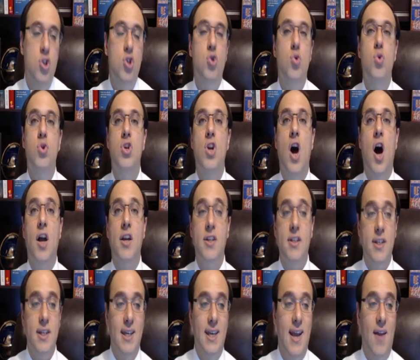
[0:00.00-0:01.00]
do
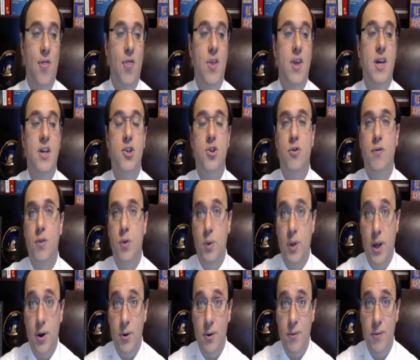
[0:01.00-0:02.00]
not get the interview
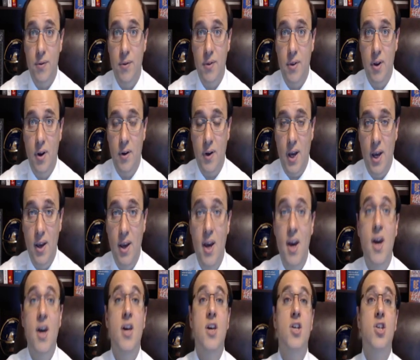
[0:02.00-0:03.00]
letter. Okay?
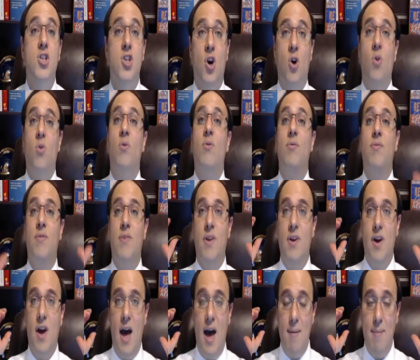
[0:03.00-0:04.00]
So
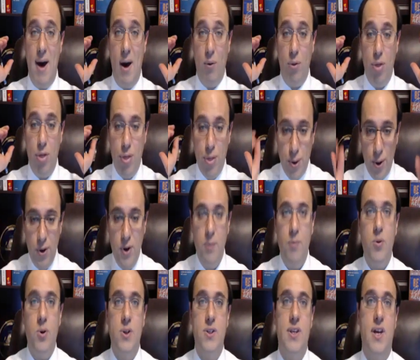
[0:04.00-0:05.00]
about
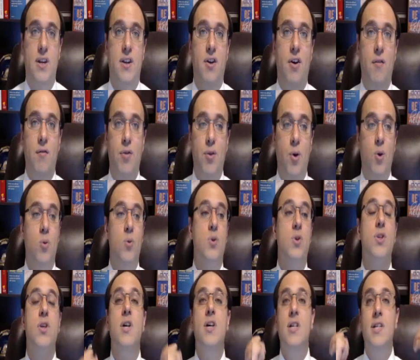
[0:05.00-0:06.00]
30% of
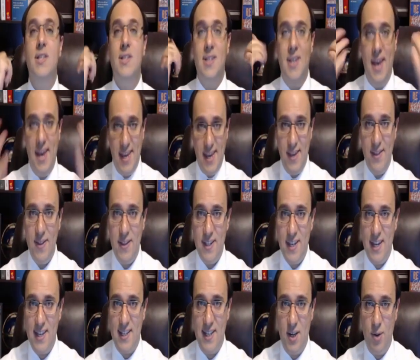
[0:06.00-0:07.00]
those taking the
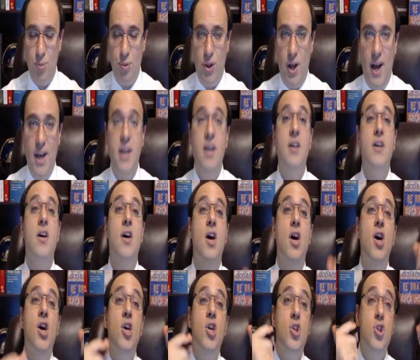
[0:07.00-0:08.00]
test and applying
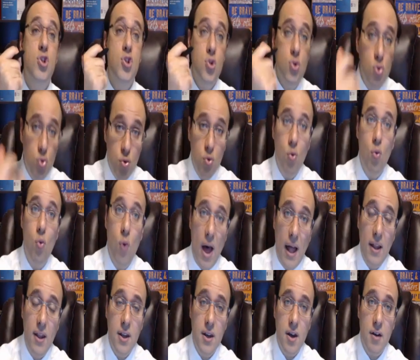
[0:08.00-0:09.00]
do
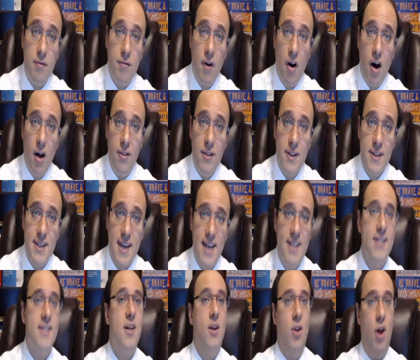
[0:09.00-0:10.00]
well enough on the
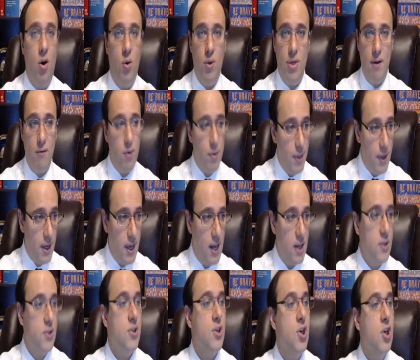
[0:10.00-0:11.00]
test, along with everything
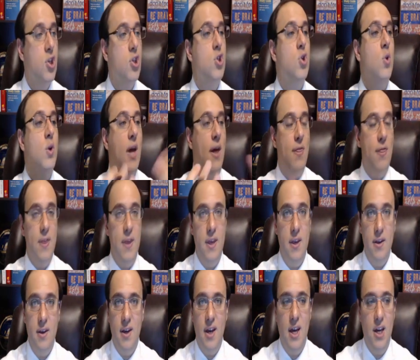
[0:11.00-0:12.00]
else, to get
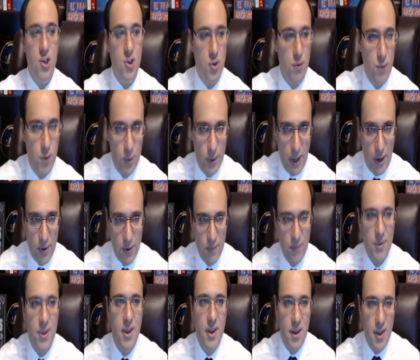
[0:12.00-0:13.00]
the interview letter.
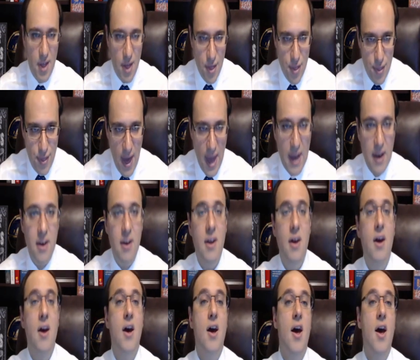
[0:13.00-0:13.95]
Then